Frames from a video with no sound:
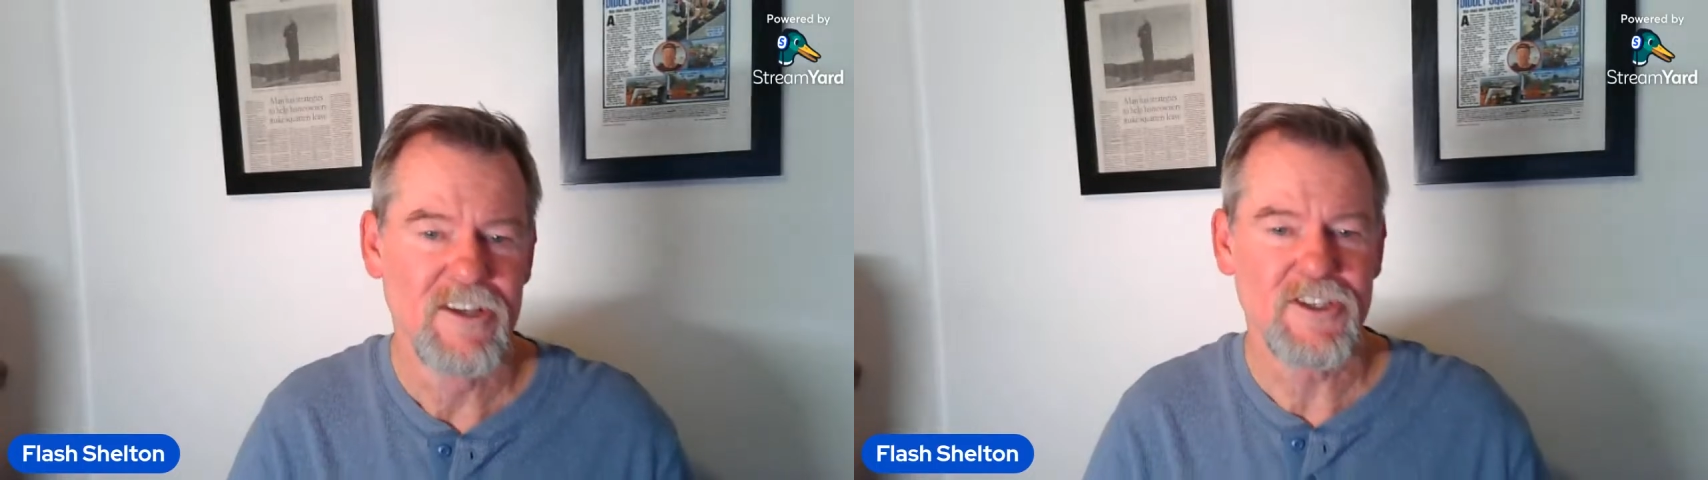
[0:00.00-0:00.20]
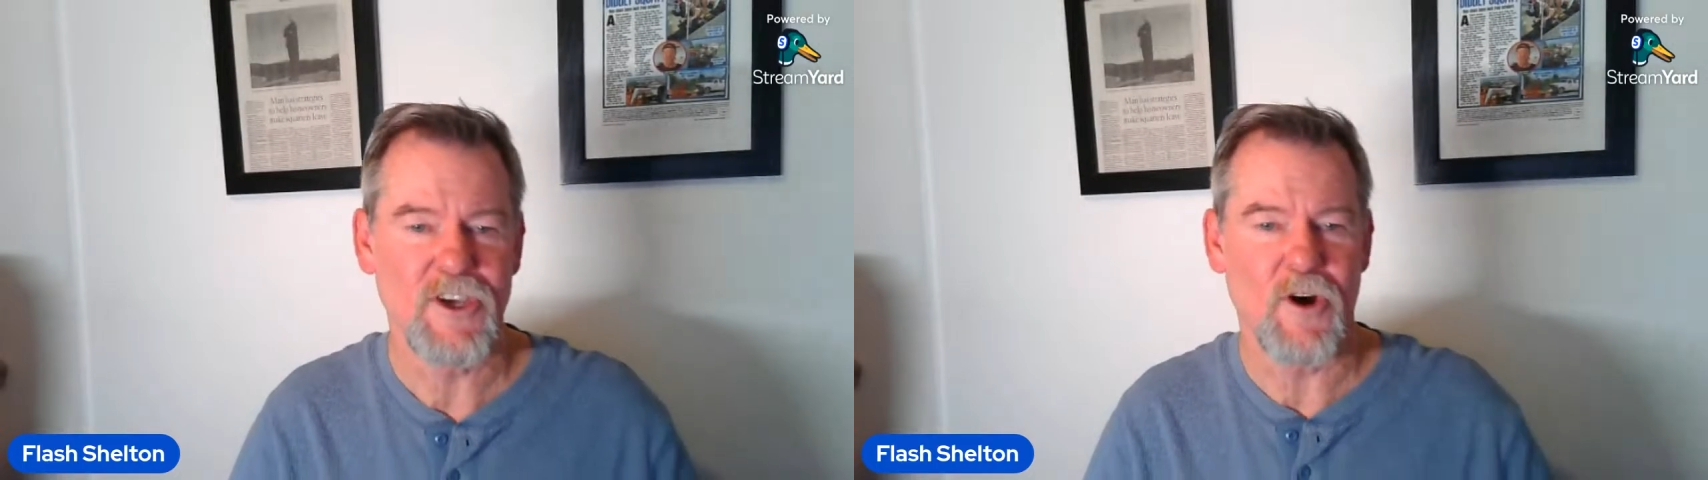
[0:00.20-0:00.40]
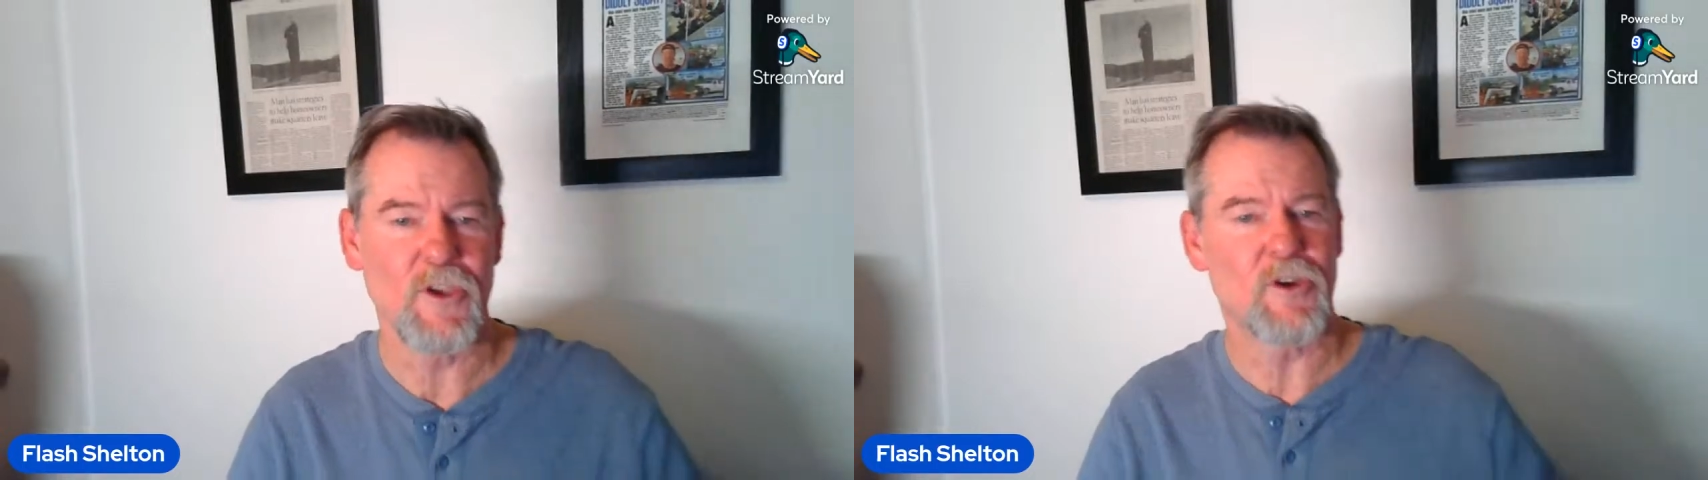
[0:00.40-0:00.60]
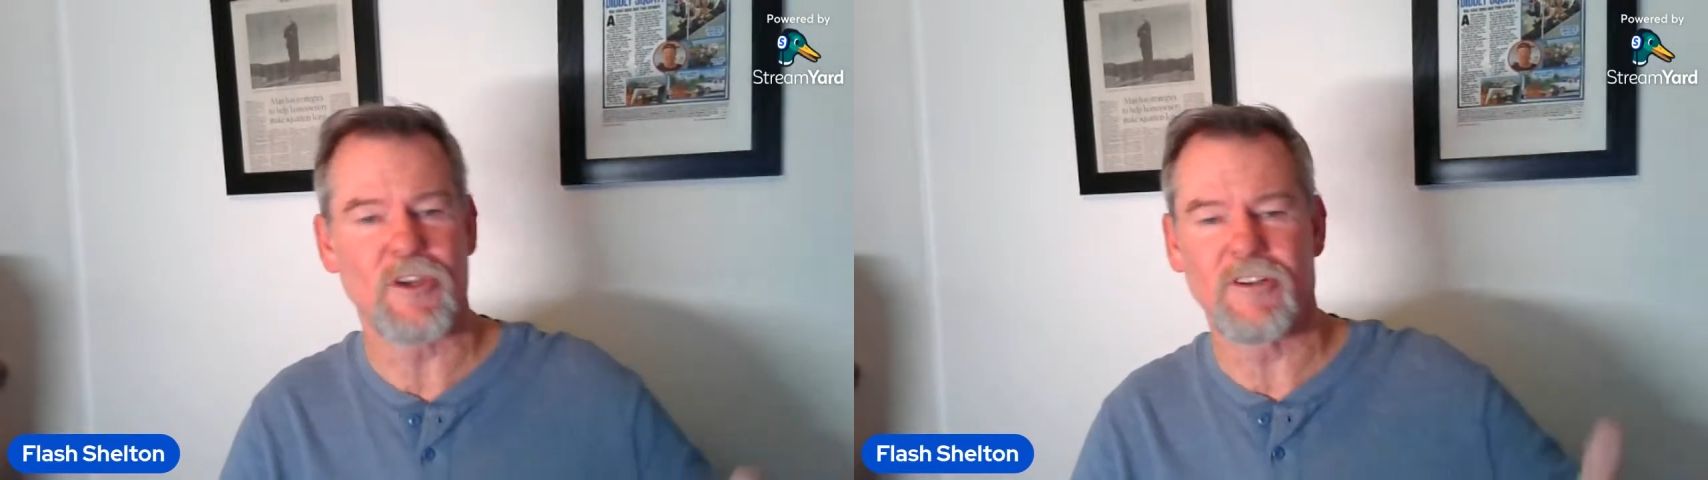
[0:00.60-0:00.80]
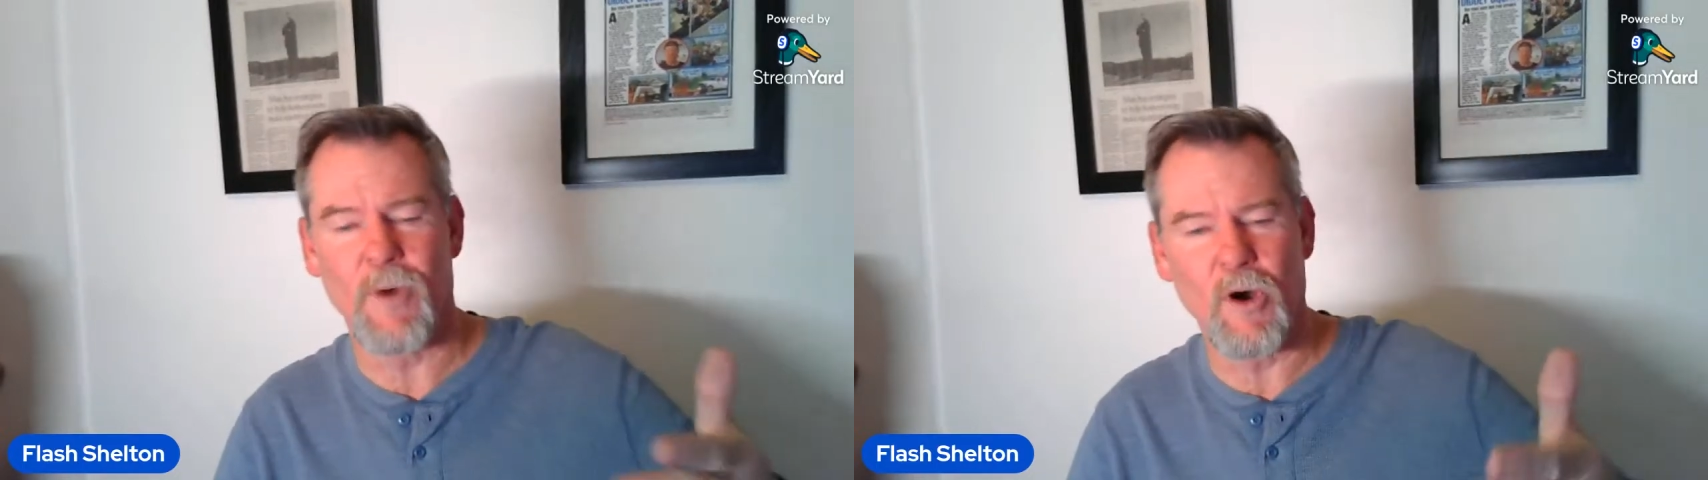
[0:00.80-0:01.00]
So
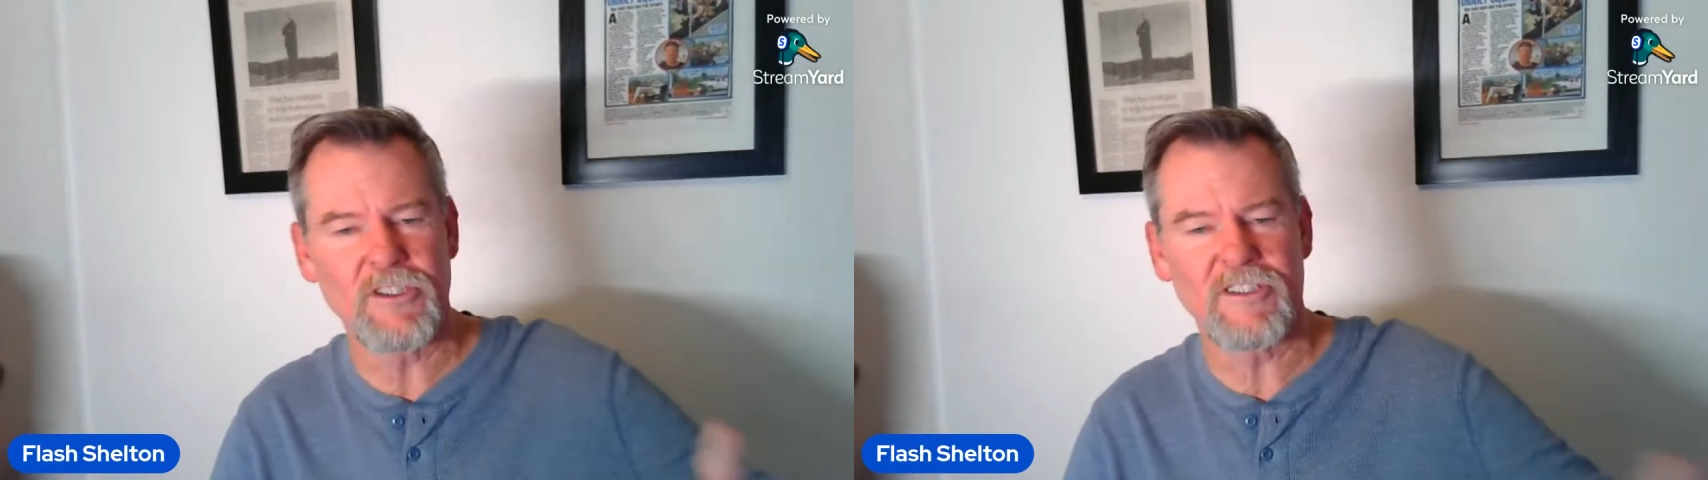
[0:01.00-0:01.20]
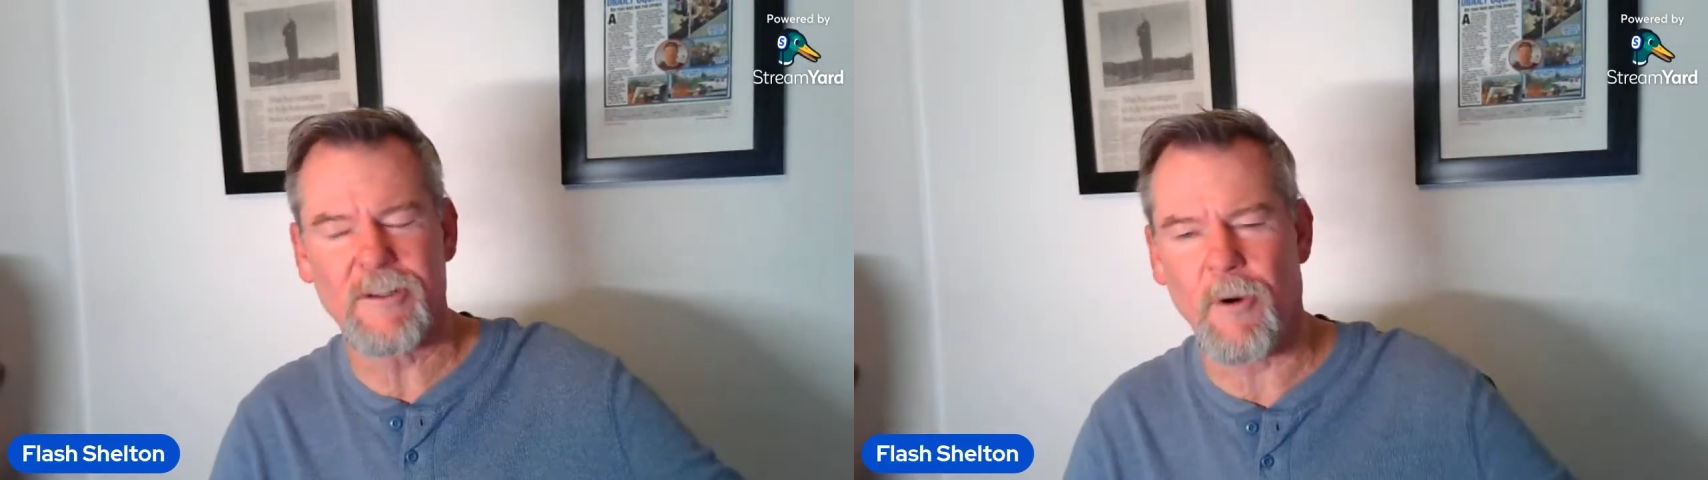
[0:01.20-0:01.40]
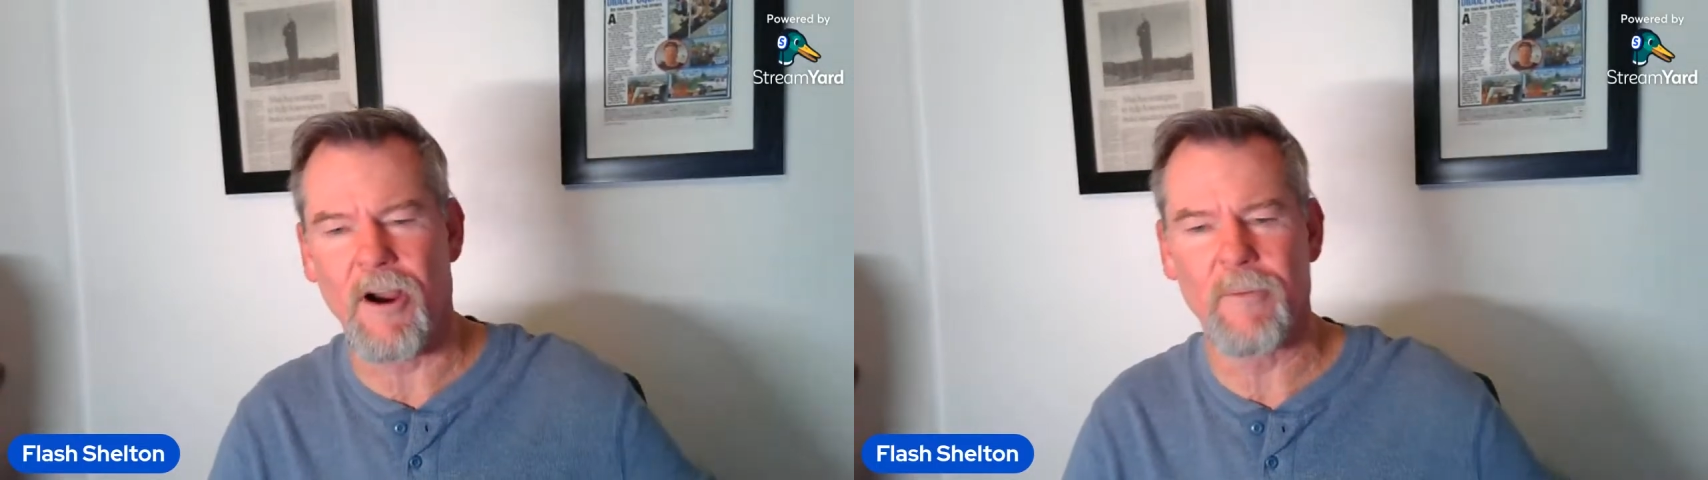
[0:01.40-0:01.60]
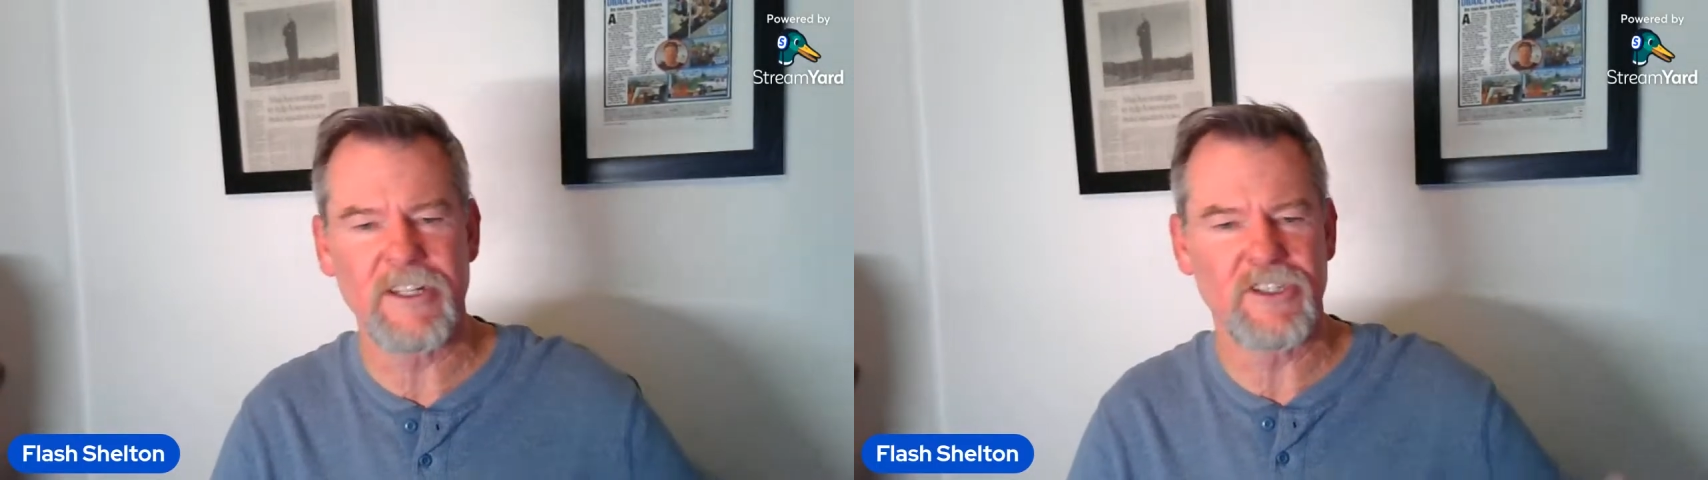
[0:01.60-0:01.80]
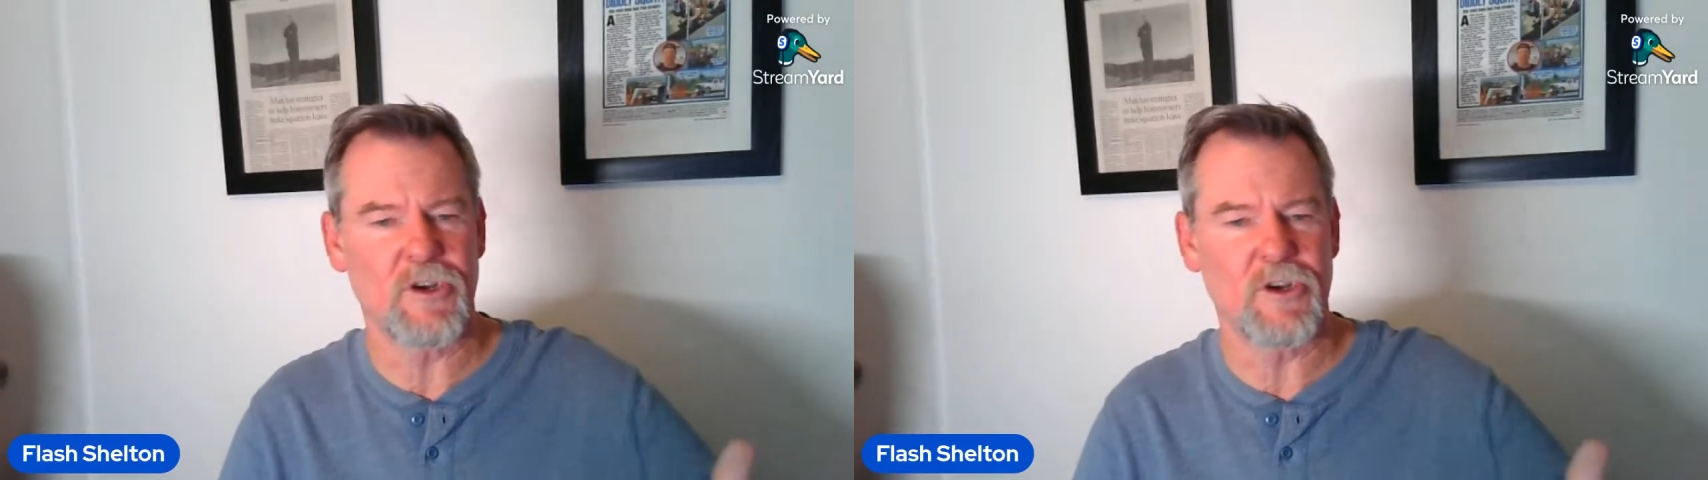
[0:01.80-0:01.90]
most departments,